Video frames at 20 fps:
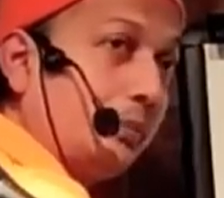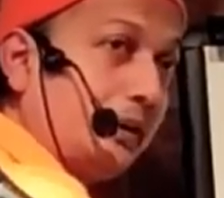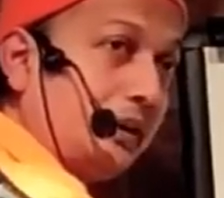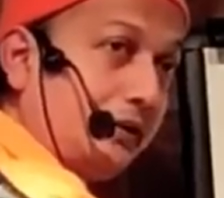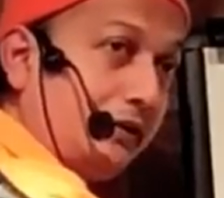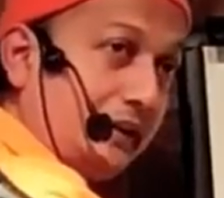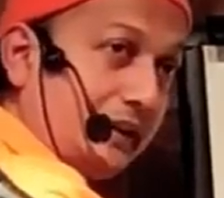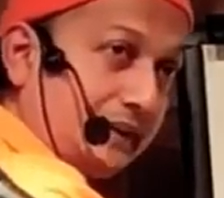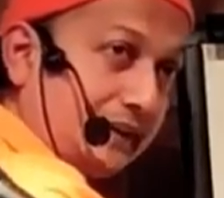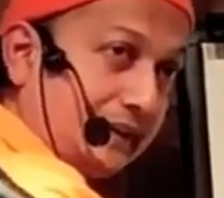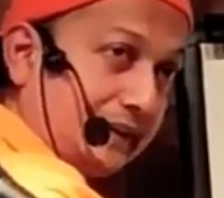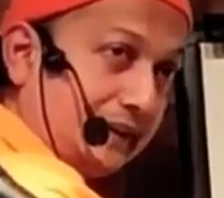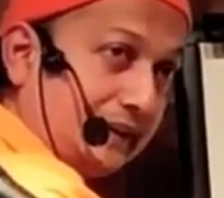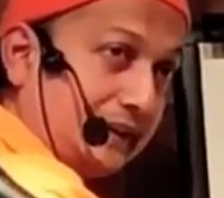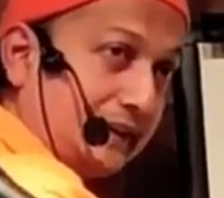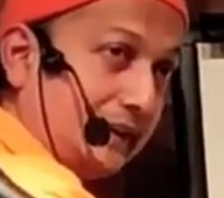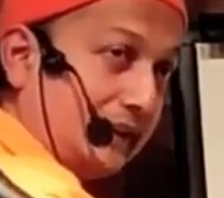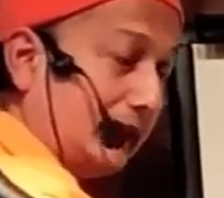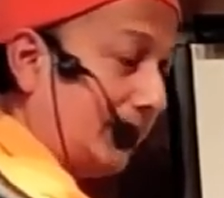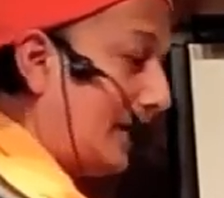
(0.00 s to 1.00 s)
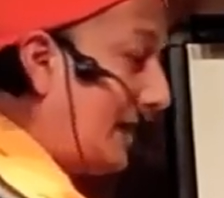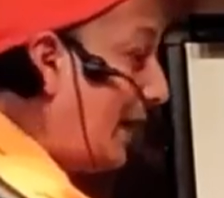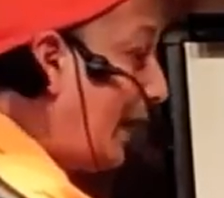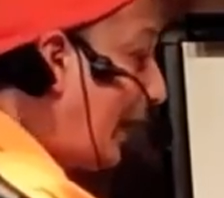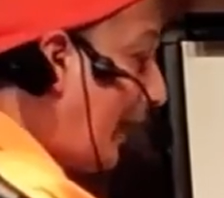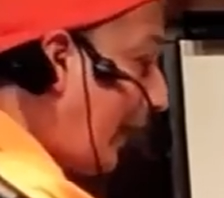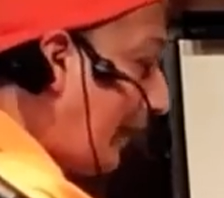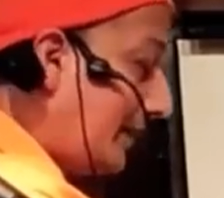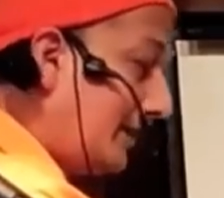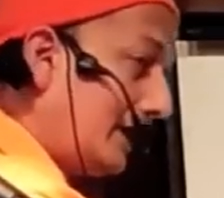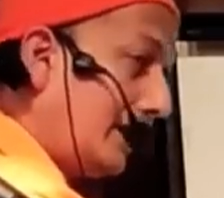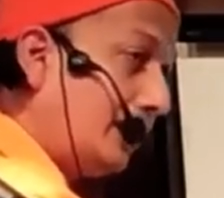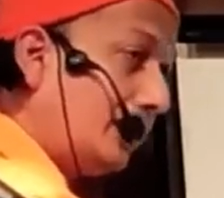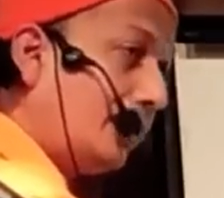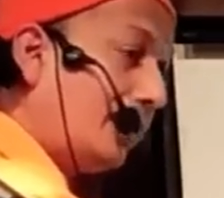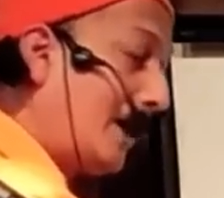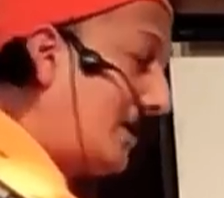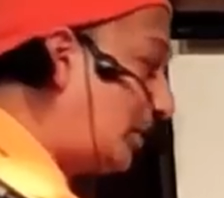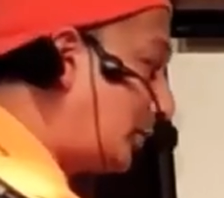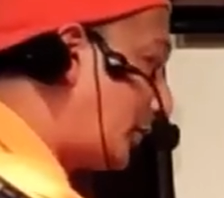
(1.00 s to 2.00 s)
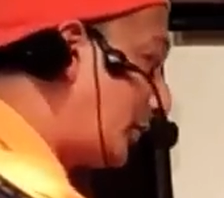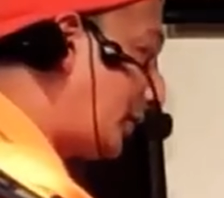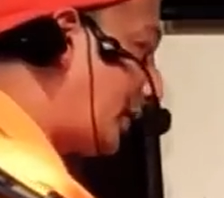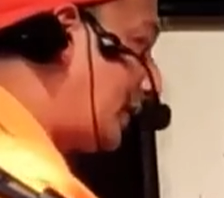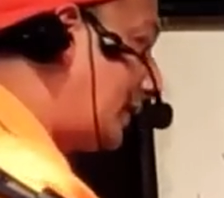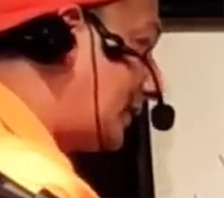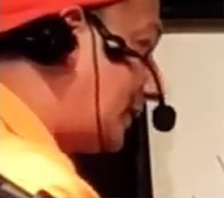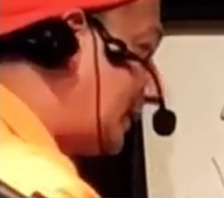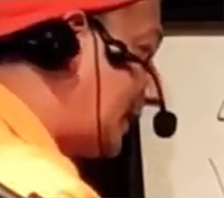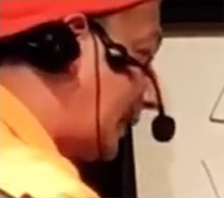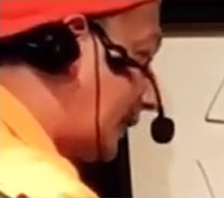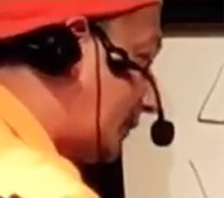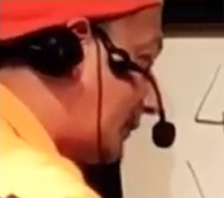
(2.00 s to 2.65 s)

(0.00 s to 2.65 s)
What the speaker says: previous thing and then try to strengthen that.